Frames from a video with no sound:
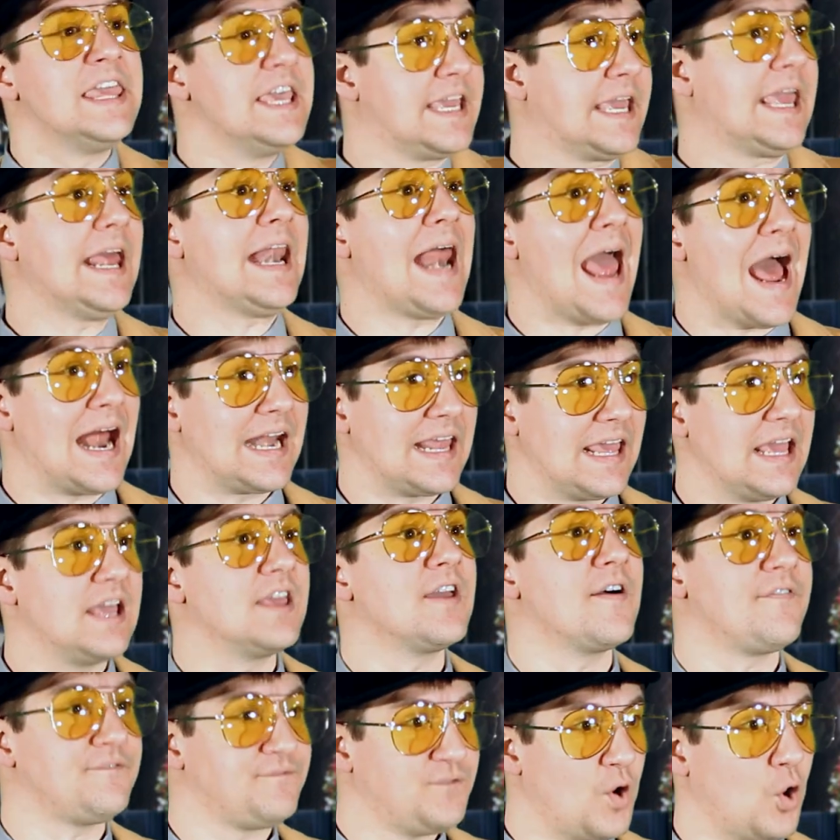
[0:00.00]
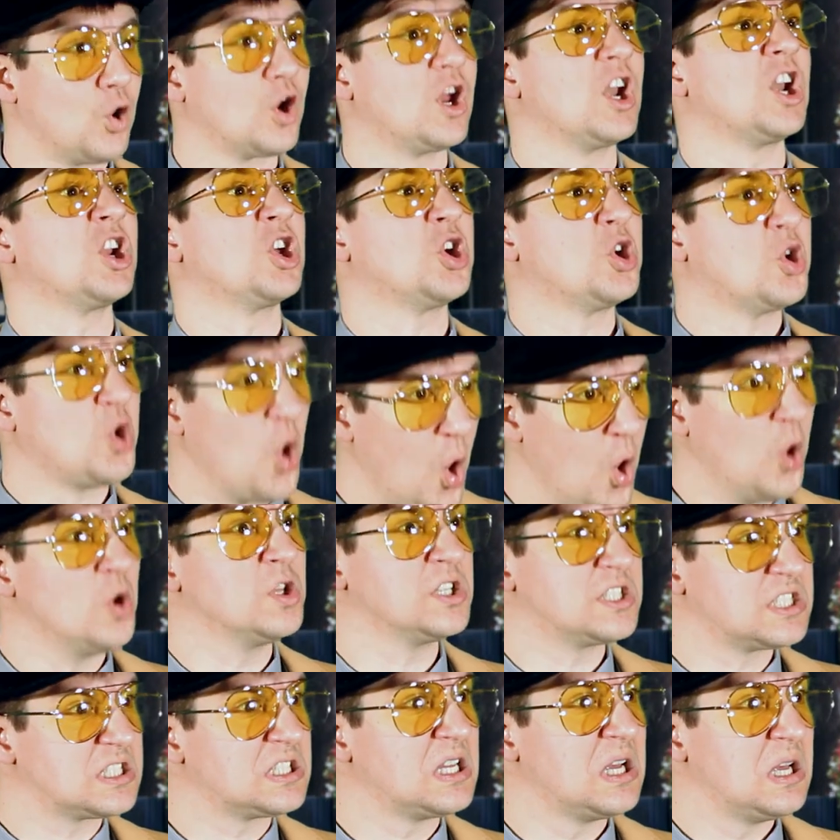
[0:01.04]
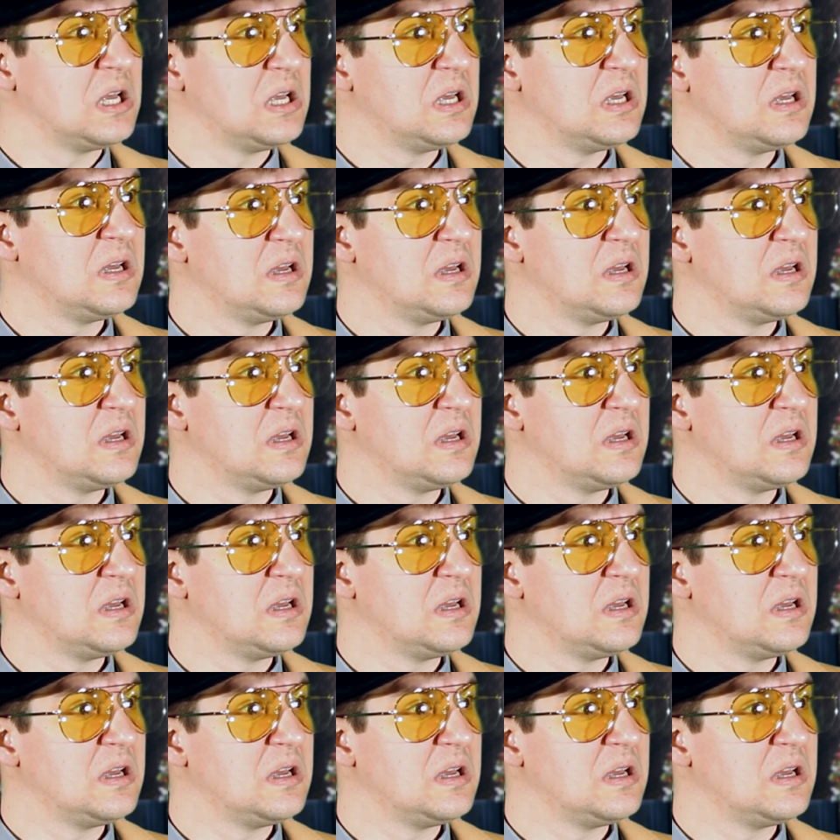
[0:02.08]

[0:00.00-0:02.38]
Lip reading: You get out of here, you fucking c***s.